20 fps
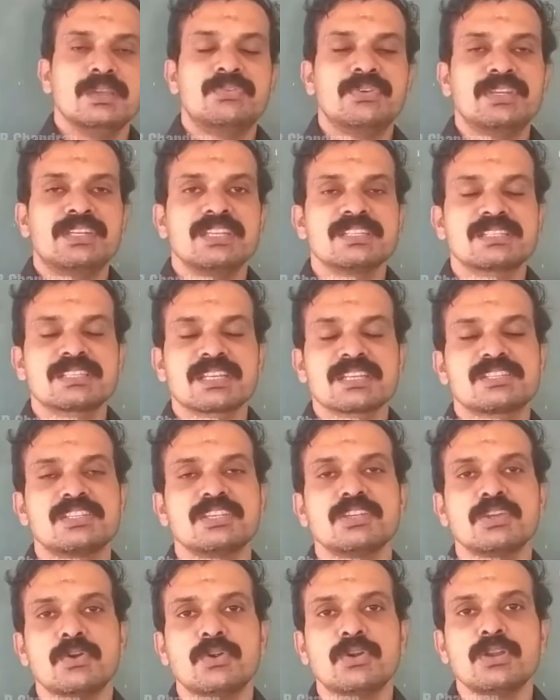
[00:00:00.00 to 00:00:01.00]
If it is
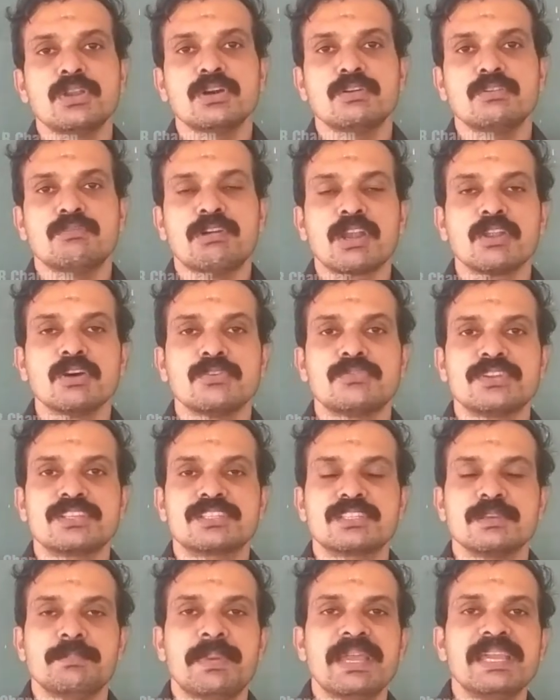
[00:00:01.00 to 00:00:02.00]
resting on one of
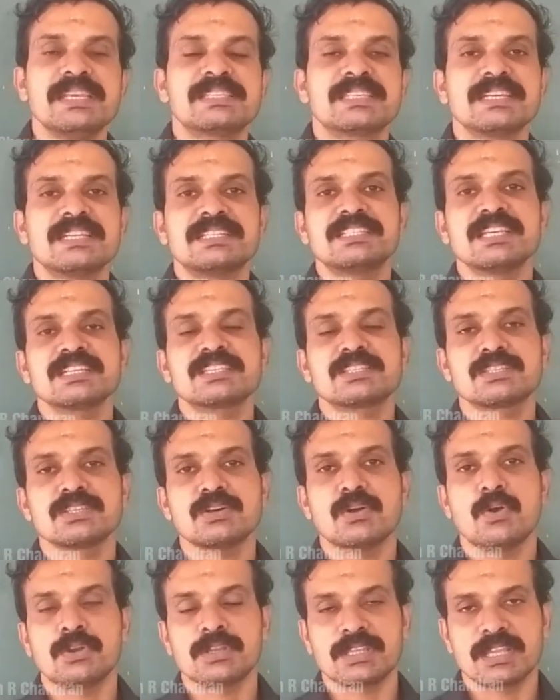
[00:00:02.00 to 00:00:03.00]
its base edges
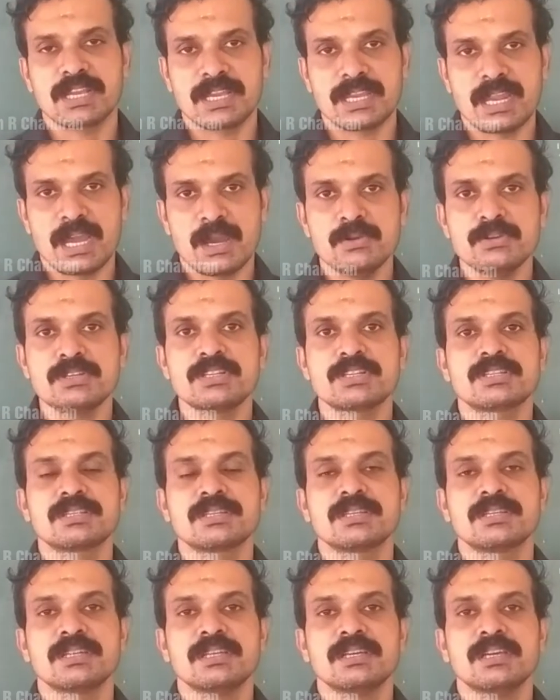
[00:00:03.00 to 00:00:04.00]
on the ground
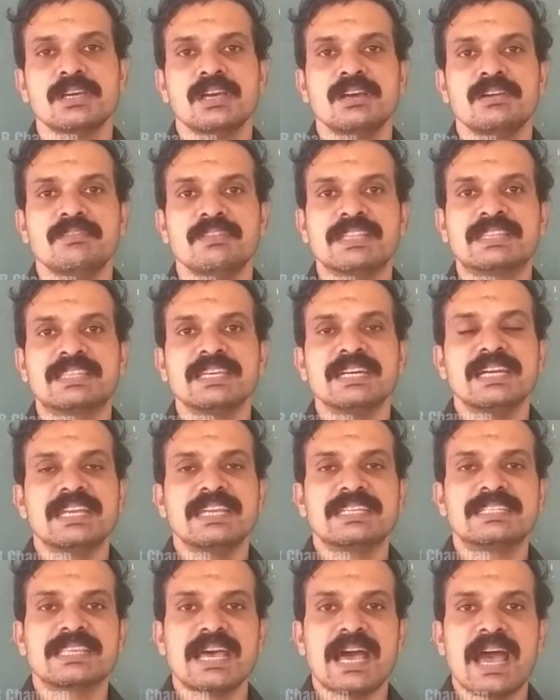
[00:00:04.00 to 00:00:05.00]
with
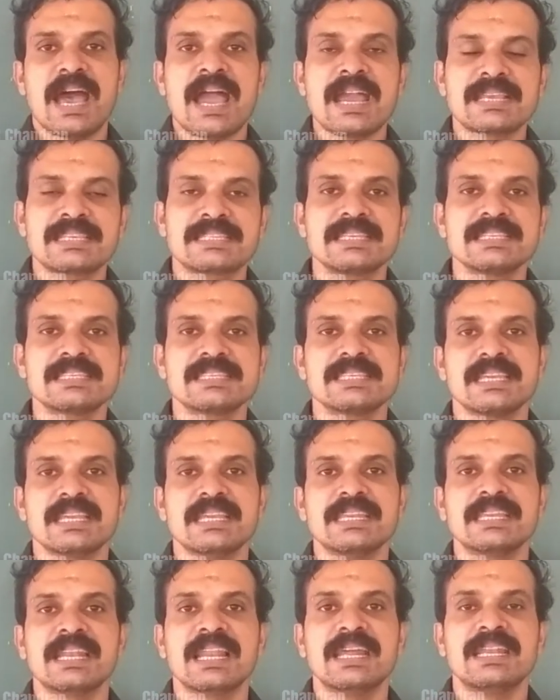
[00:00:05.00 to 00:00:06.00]
its axis
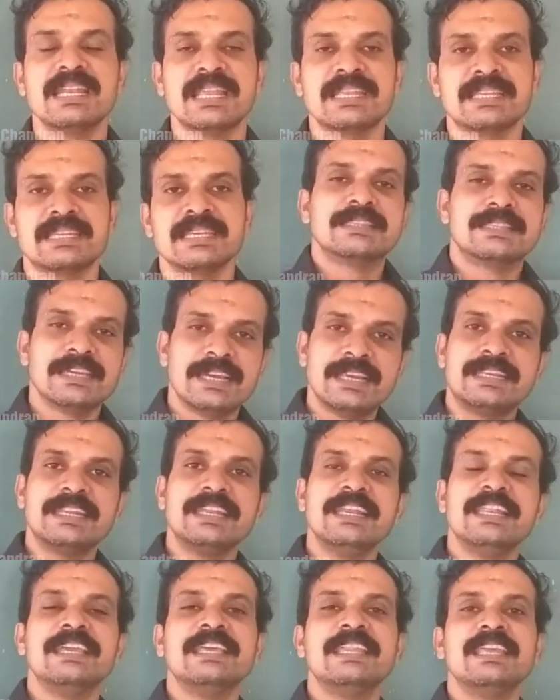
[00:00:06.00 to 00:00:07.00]
inclined at
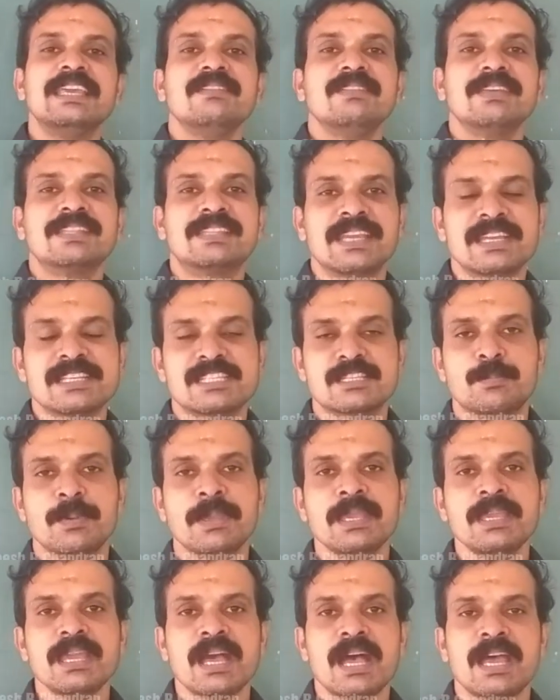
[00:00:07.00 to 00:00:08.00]
30 degree with
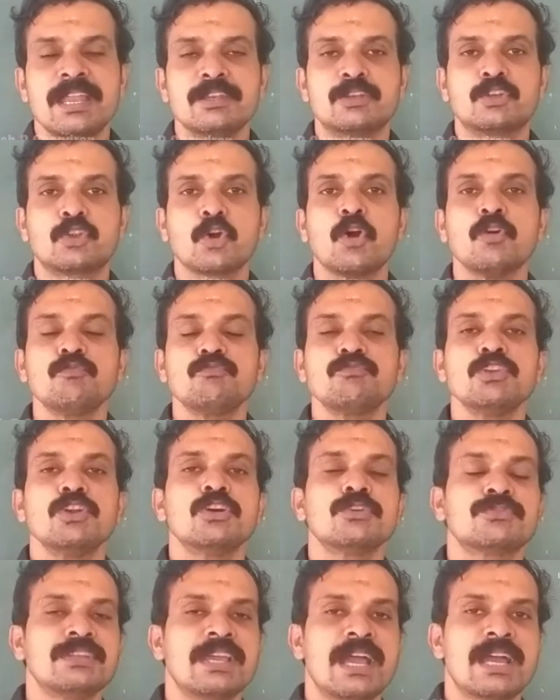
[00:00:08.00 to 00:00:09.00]
HP and top view
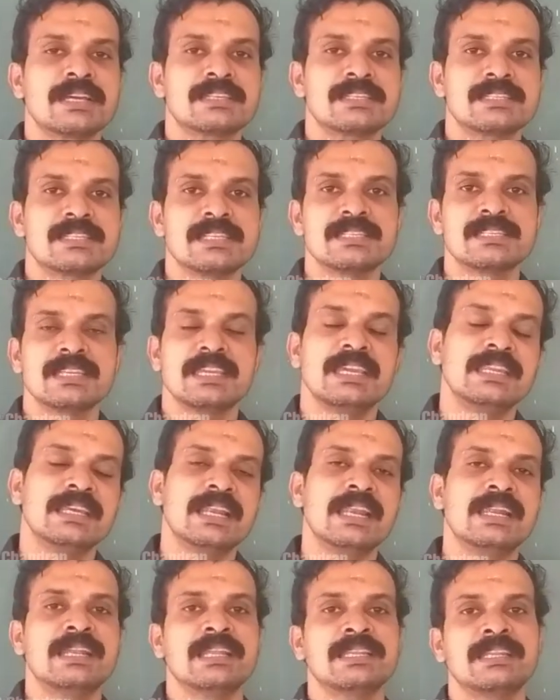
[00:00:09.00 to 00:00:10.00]
of the axis is
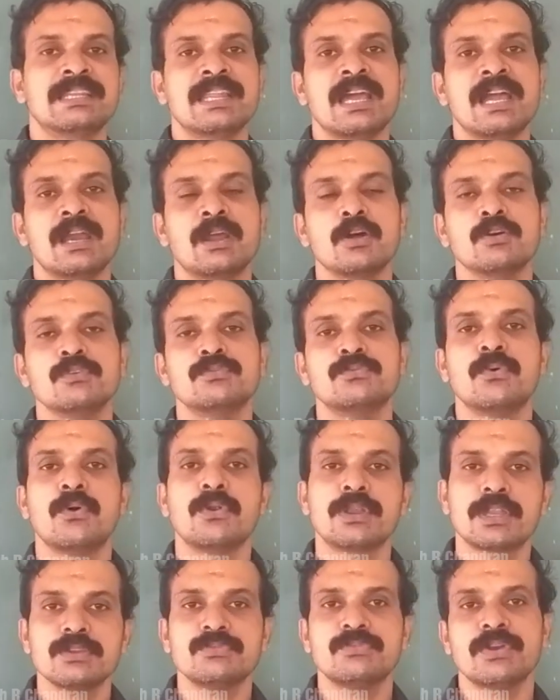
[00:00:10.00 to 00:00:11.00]
inclined at an angle of
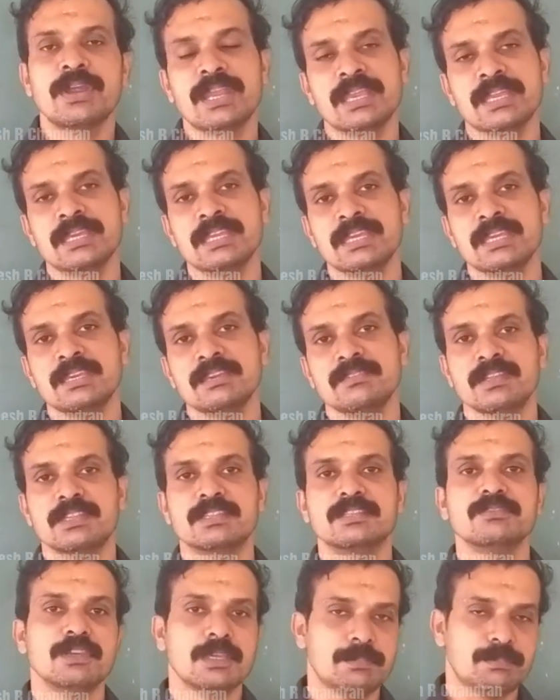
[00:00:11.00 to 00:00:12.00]
45 degree with
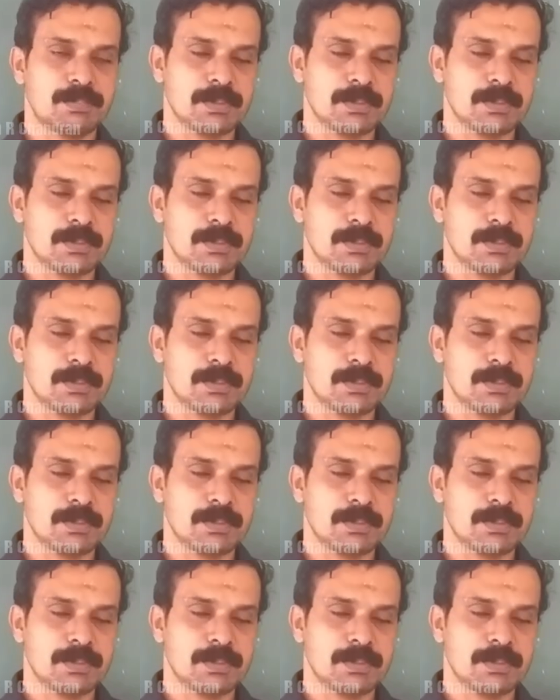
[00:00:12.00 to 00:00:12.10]
the V.